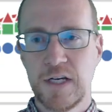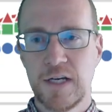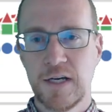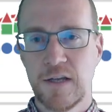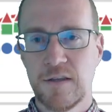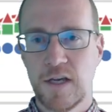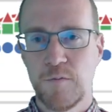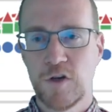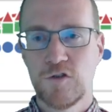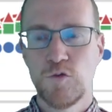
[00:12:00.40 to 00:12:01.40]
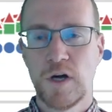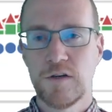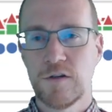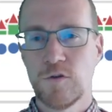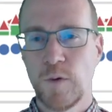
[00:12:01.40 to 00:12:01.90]
at about
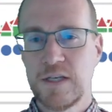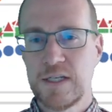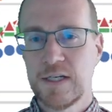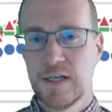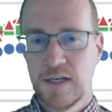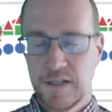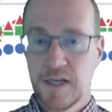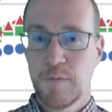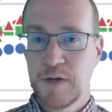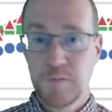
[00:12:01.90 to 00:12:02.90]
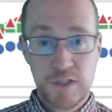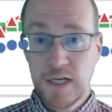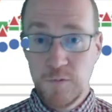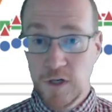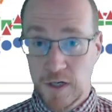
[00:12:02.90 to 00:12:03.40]
220 gigabyte per
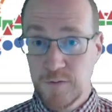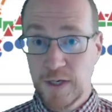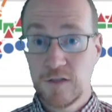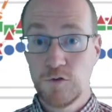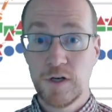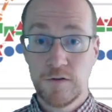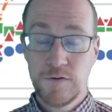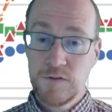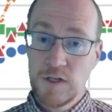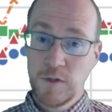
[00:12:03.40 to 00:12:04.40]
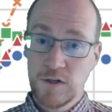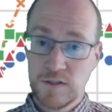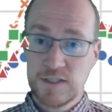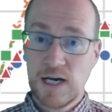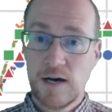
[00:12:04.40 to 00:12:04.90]
second. We are expecting 250 because
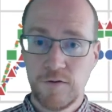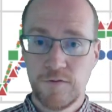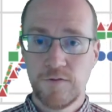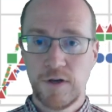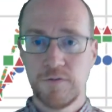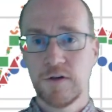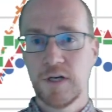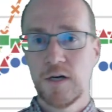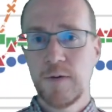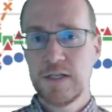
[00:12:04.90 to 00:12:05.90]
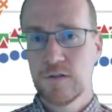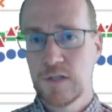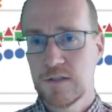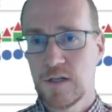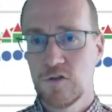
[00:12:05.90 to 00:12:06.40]
it's half of the 500 gigabytes, so
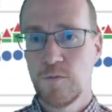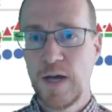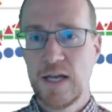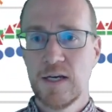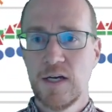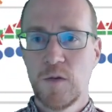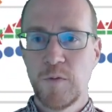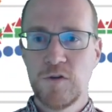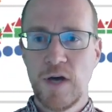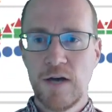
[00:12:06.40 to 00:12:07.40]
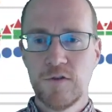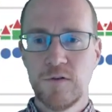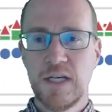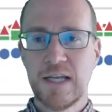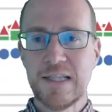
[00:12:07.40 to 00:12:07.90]
that's not too bad. But you have to
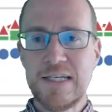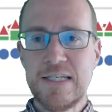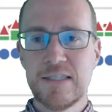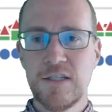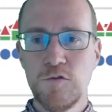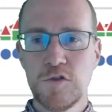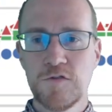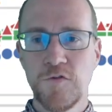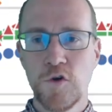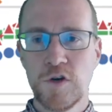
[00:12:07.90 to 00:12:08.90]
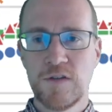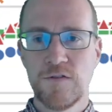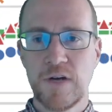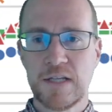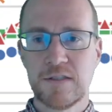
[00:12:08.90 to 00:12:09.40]
at least use 40
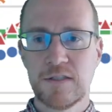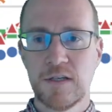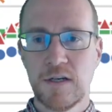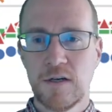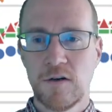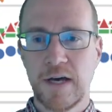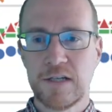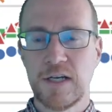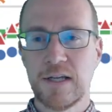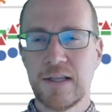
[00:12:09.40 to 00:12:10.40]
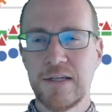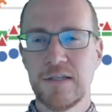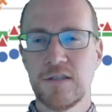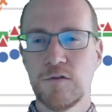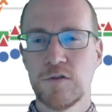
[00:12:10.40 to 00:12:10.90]
threads, or actually at
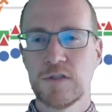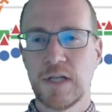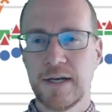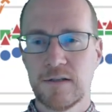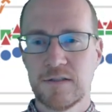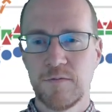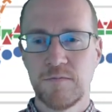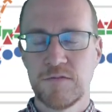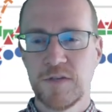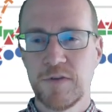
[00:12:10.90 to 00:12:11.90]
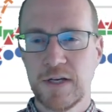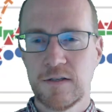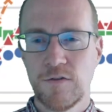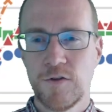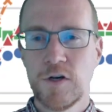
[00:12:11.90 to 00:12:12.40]
least use like something like
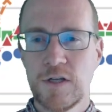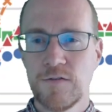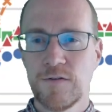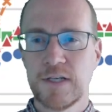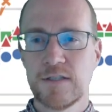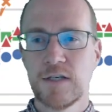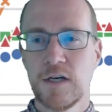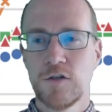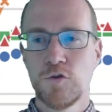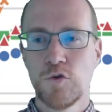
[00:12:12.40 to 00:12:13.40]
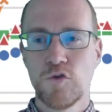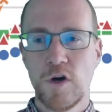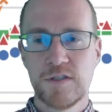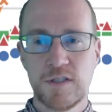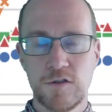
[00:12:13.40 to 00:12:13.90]
30 threads to
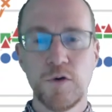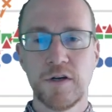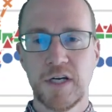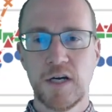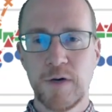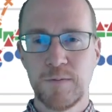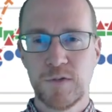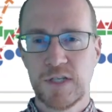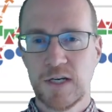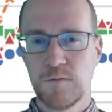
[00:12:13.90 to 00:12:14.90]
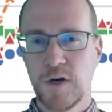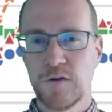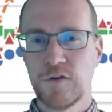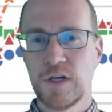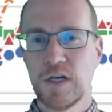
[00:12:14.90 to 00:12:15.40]
cross the 200 gigabyte per second
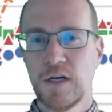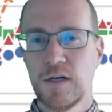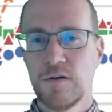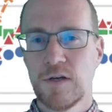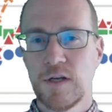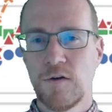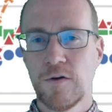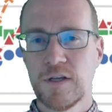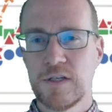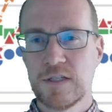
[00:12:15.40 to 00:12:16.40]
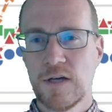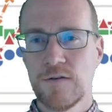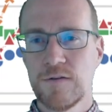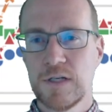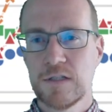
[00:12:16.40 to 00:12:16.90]
boundary. You can now look at these other
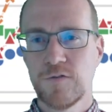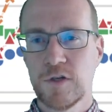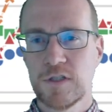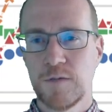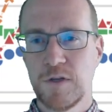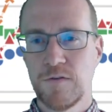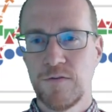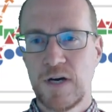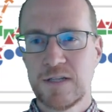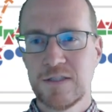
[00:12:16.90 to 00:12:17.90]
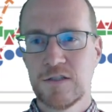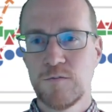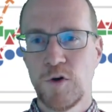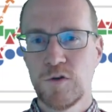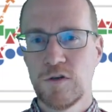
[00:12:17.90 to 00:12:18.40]
things. For example, the fastest
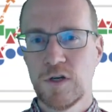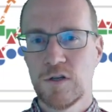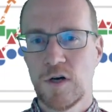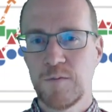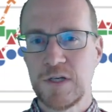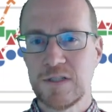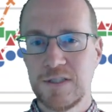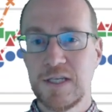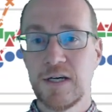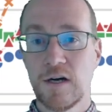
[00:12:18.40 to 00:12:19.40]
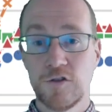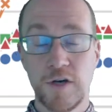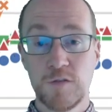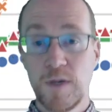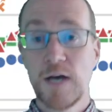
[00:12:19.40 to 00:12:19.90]
mode you can copy is DDR to
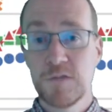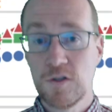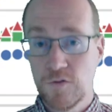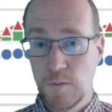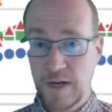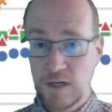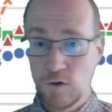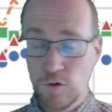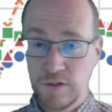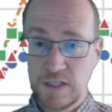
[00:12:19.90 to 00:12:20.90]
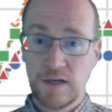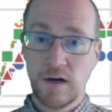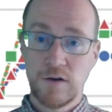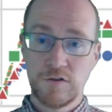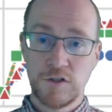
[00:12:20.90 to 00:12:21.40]
HBM, so from my local
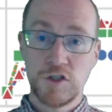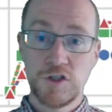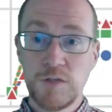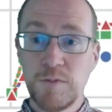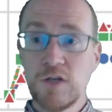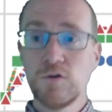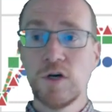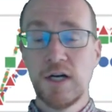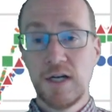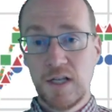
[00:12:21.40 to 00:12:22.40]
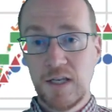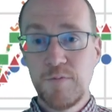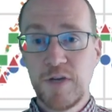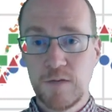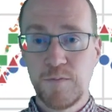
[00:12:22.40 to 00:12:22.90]
DDR into GPU,
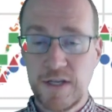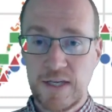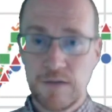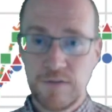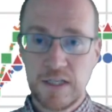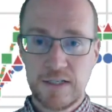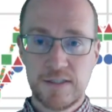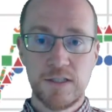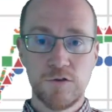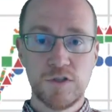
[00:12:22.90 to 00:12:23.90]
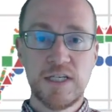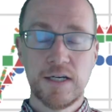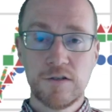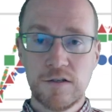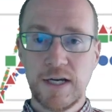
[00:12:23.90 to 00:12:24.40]
limited by the NVLink C2C
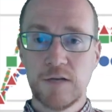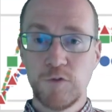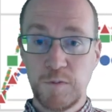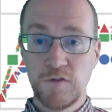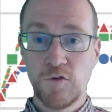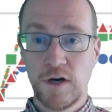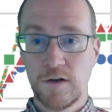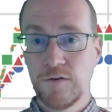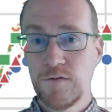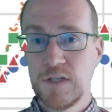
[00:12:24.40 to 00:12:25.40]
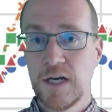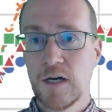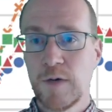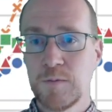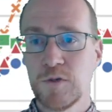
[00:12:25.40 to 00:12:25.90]
interconnect would be 450
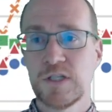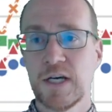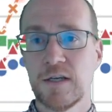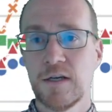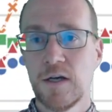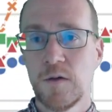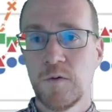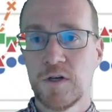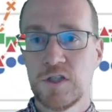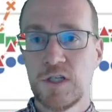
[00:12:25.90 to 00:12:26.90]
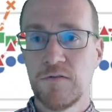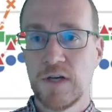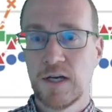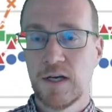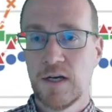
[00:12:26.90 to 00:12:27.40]
gigabyte per second. We're
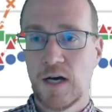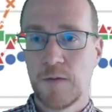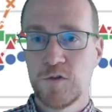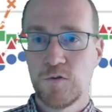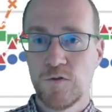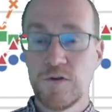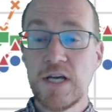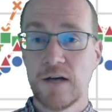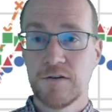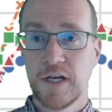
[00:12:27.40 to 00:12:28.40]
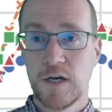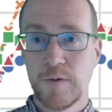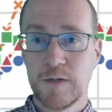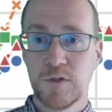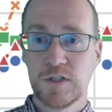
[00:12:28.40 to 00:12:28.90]
achieving up to 300
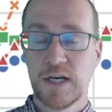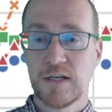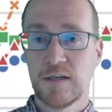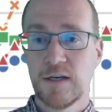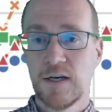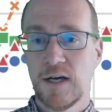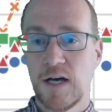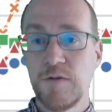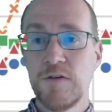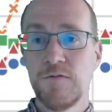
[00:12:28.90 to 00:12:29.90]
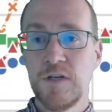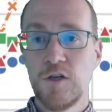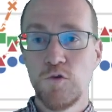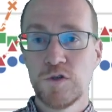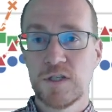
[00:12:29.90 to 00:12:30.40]
gigabyte per second if we
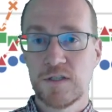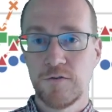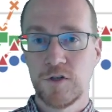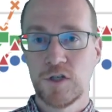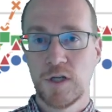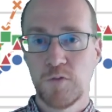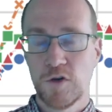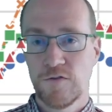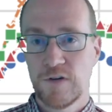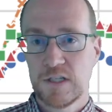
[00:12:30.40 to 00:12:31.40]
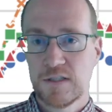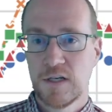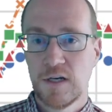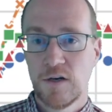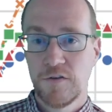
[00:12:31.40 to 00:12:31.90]
use a sufficient number of threads.
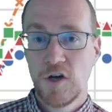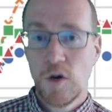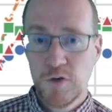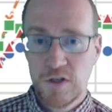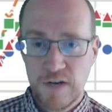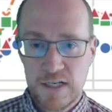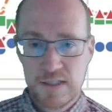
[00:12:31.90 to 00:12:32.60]
On the Hopper device,